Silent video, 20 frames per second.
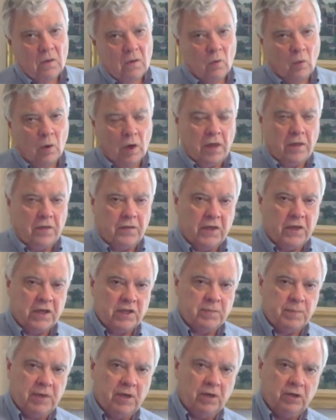One of the
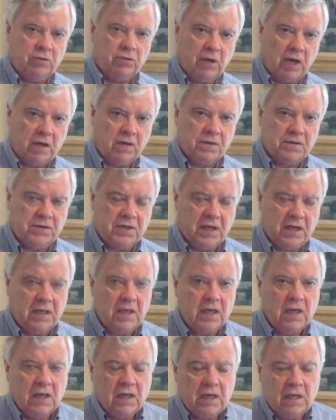things Peter Drucker
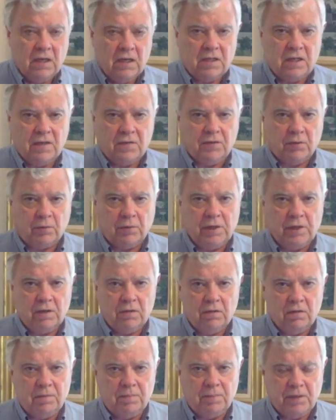said is if three
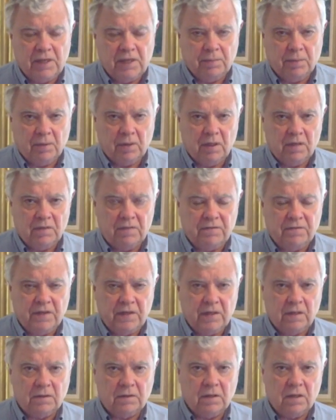good people have
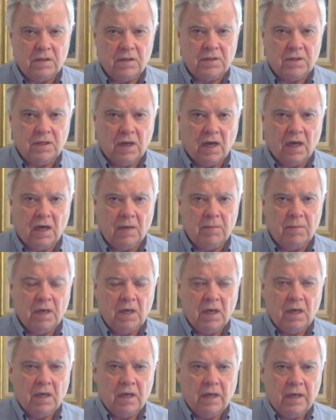failed in a job,
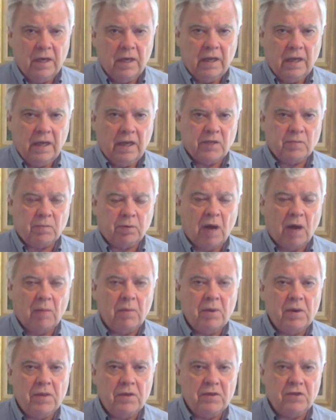it's
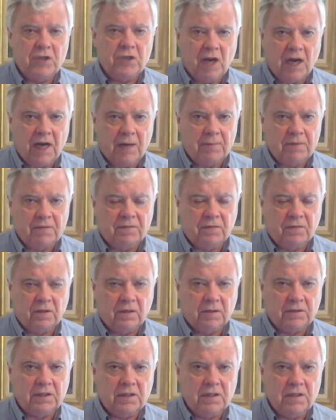probably the job at
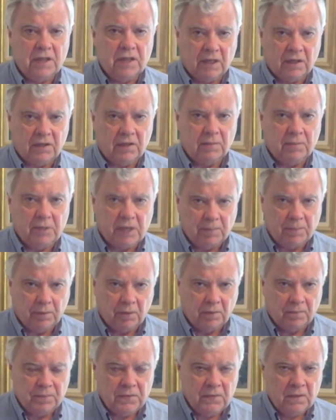fault, not the
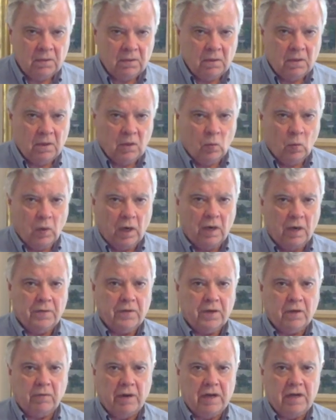people. Well,
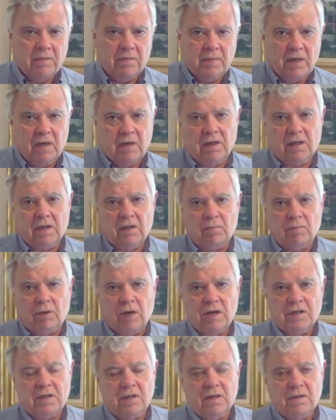the great American
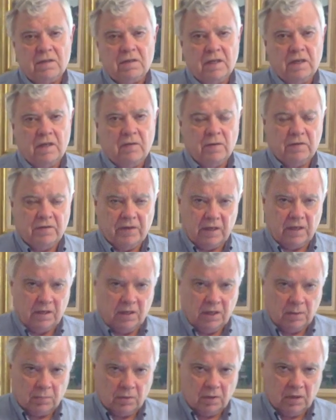presidents, and we've had a
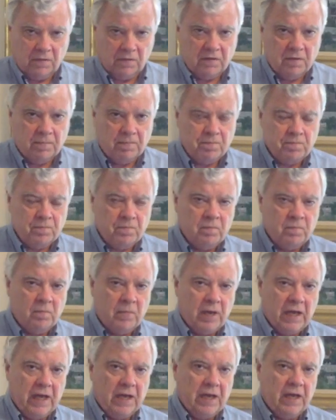number of them,
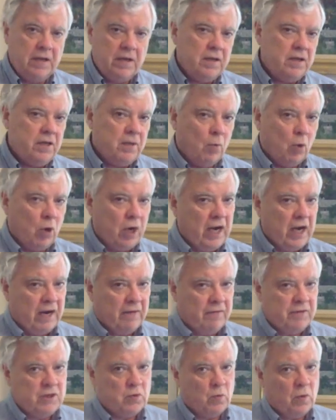and the more
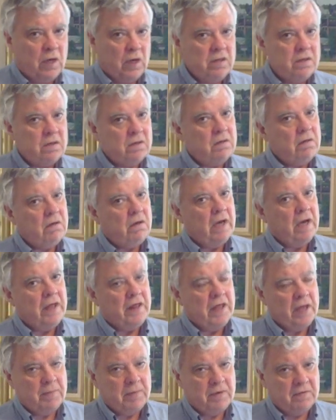average ones,
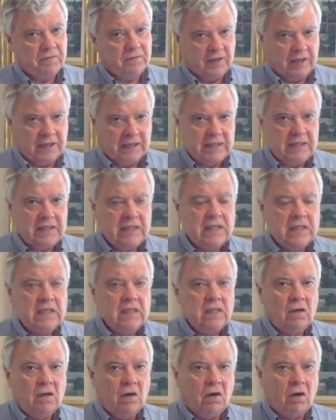and they've been fine,
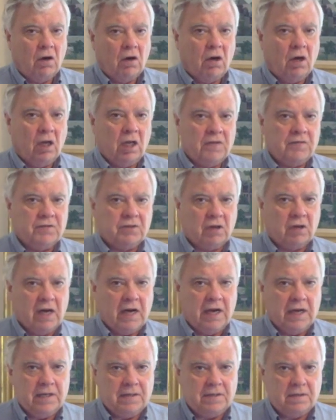all have
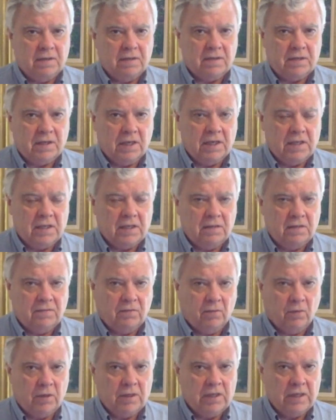tried since
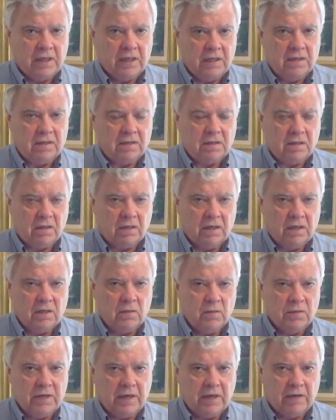1948,
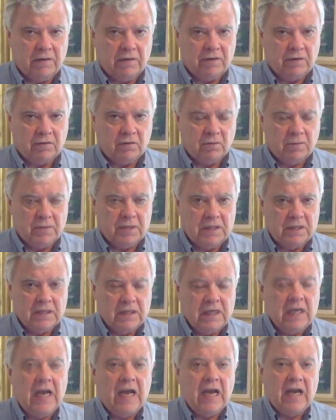starting with Harry Truman,
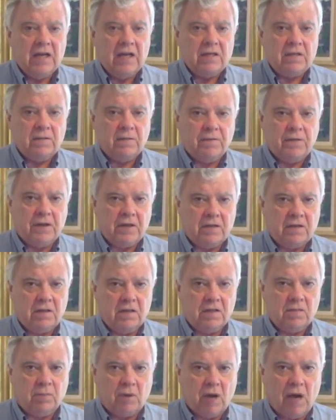to fix
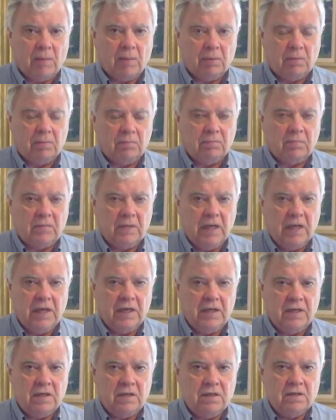this problem,
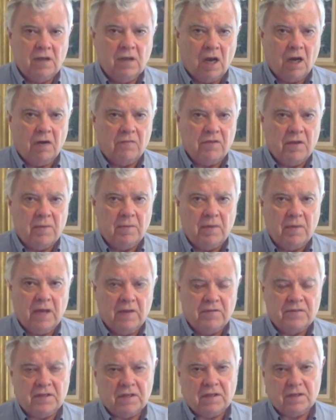and none of them
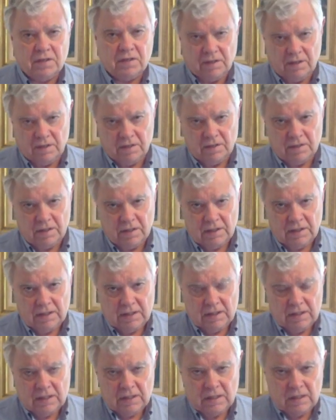have succeeded.
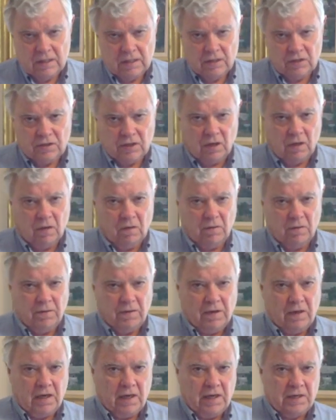So
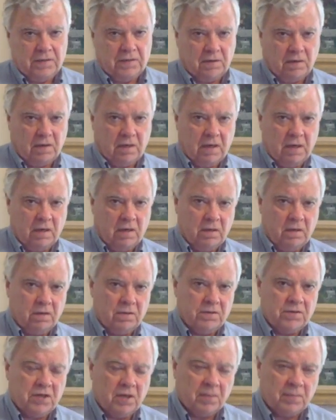the odds are
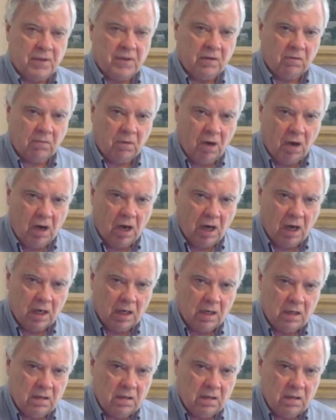there's something wrong.